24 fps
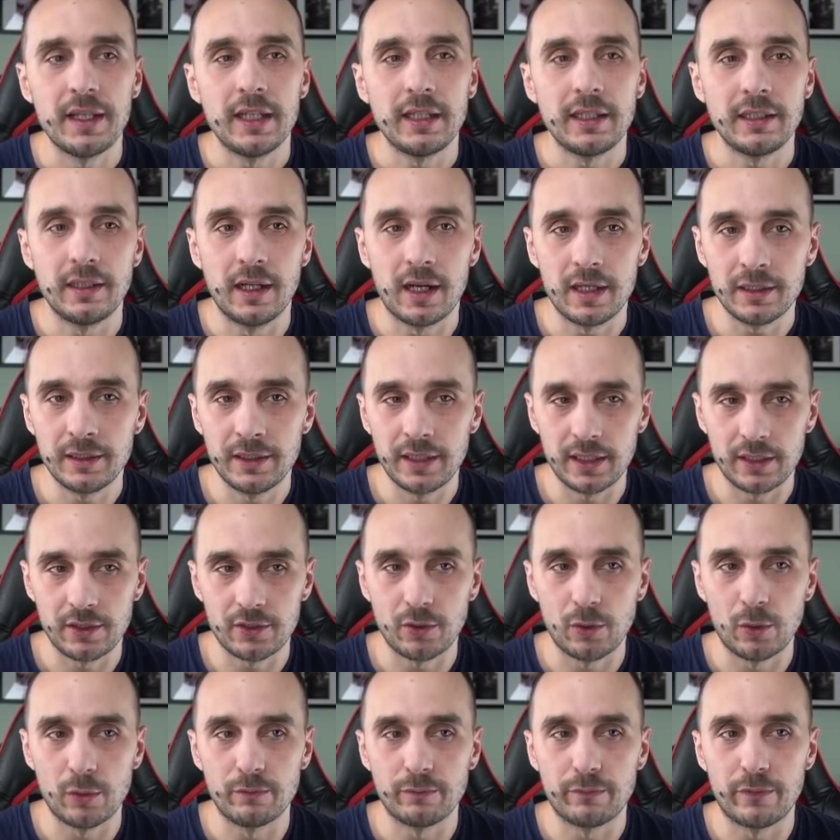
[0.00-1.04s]
guardian
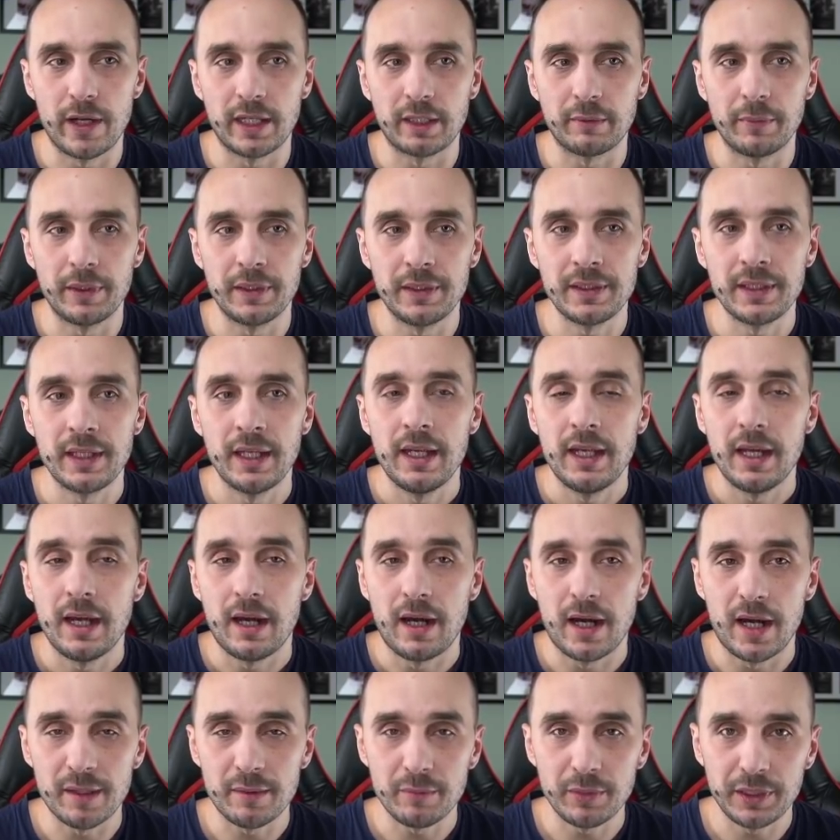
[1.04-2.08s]
stone fragments,
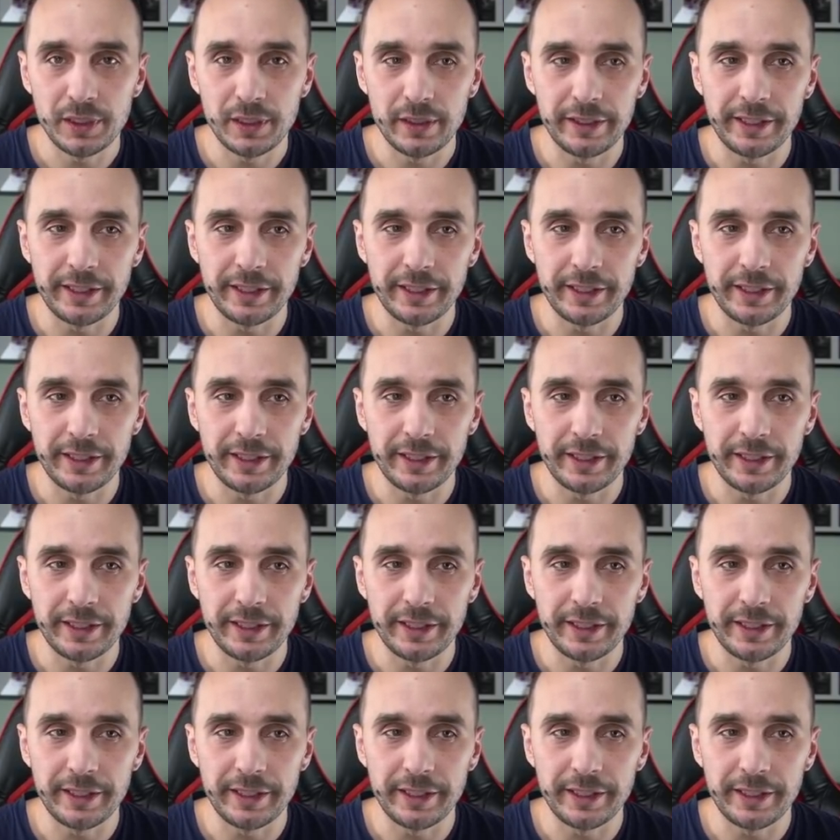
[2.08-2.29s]
harmony